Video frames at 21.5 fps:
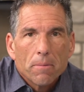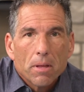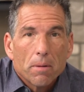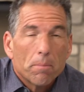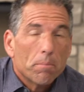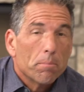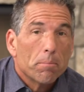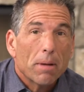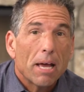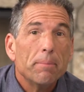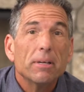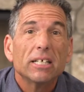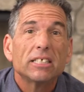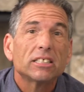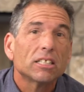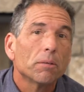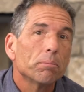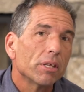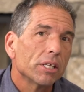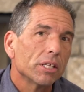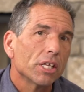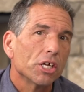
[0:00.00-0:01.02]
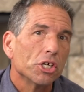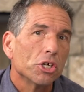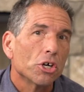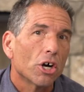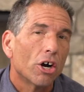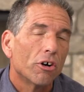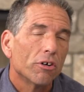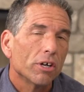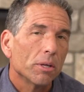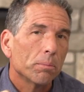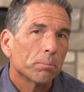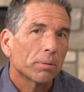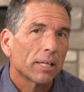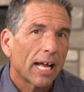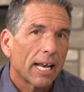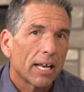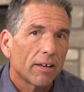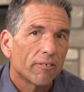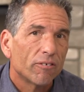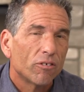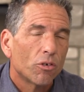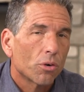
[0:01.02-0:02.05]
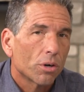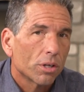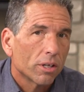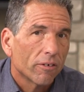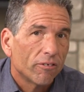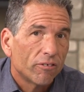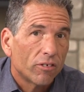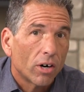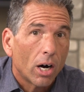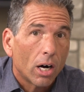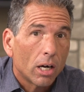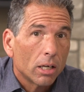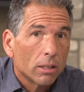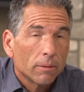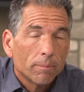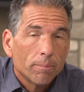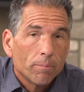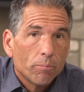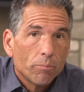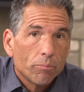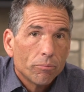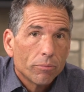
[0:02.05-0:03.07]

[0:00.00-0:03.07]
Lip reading: Maybe it's something that you're already planning for in the fall.